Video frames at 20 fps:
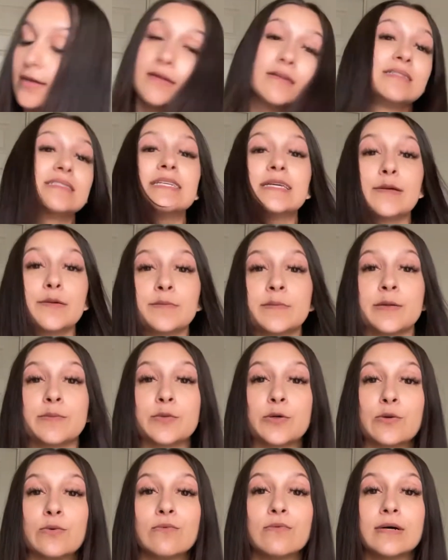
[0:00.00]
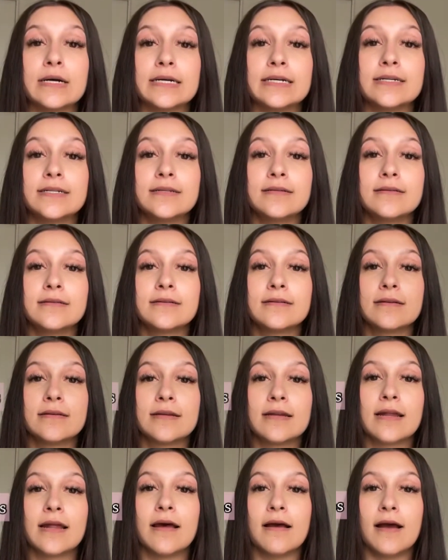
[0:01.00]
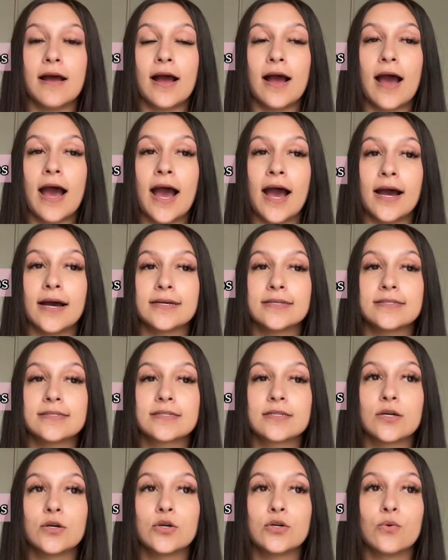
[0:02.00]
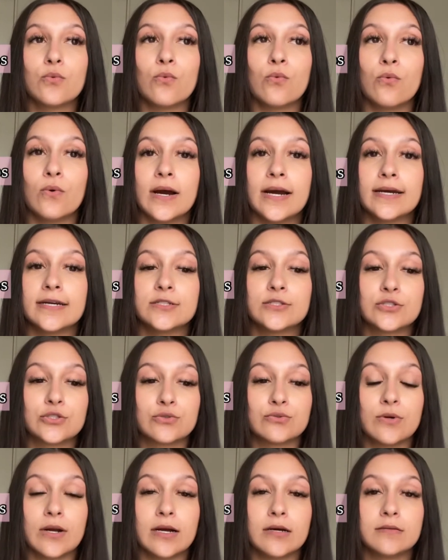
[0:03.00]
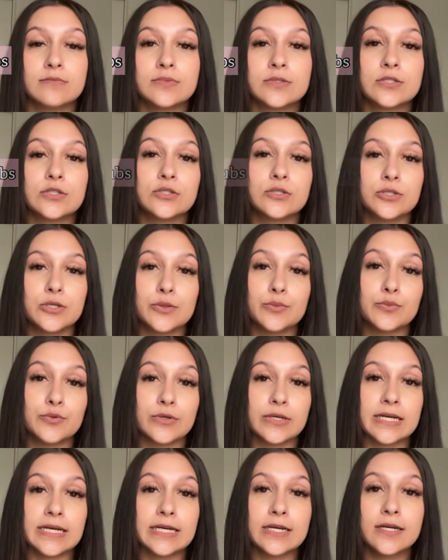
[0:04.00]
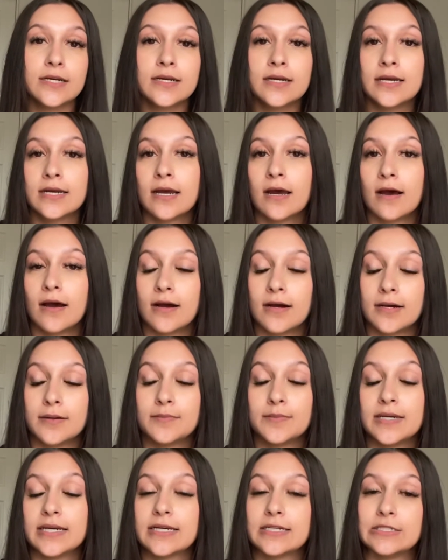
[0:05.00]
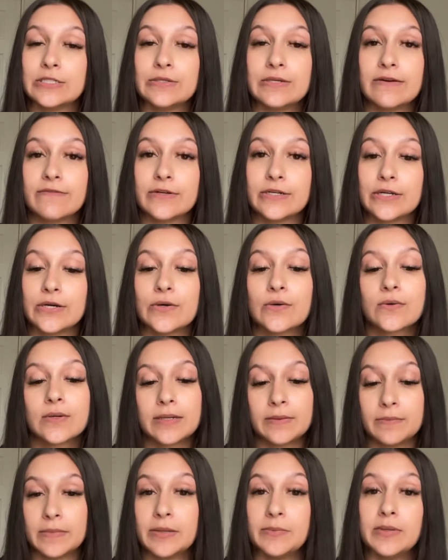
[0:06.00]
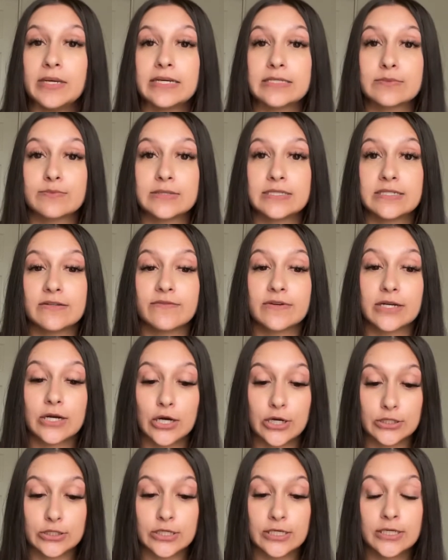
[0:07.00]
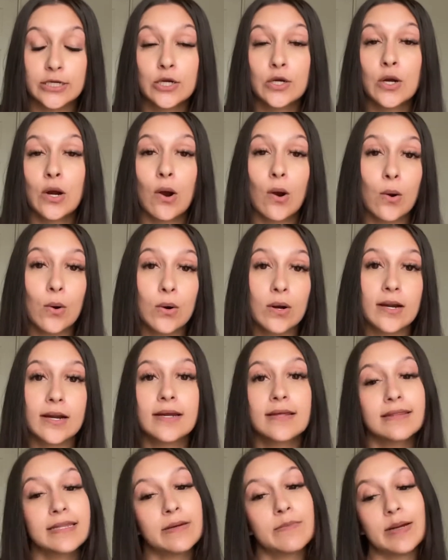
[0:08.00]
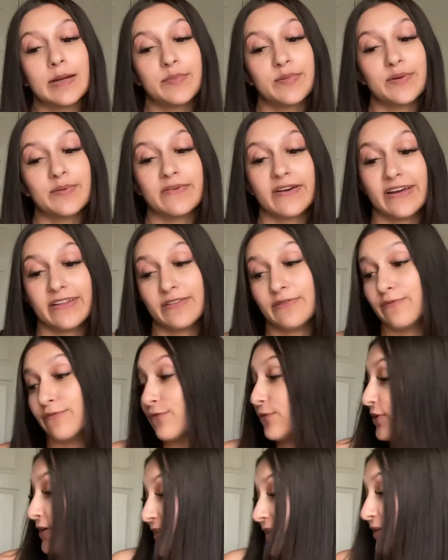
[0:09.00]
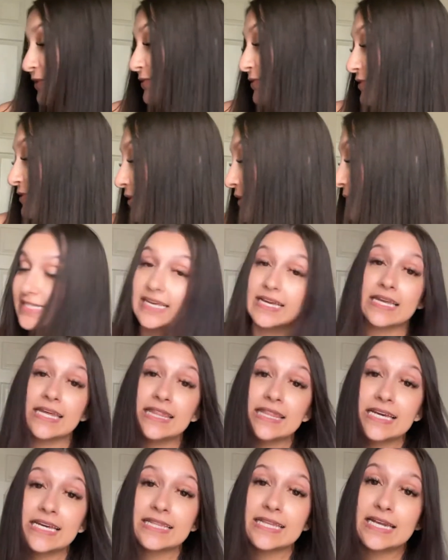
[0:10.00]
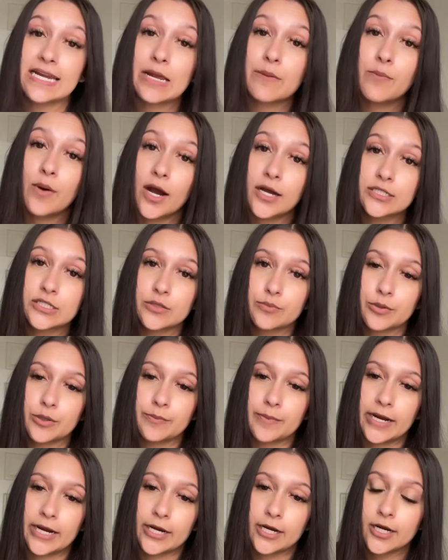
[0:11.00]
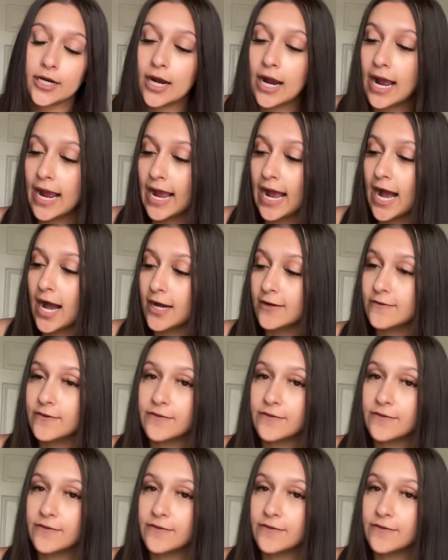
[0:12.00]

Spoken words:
tip number one, ask what scrubs to bring, because you never know, it may be a specific color or they might provide them for you. So second thing that I bought to prepare, I have a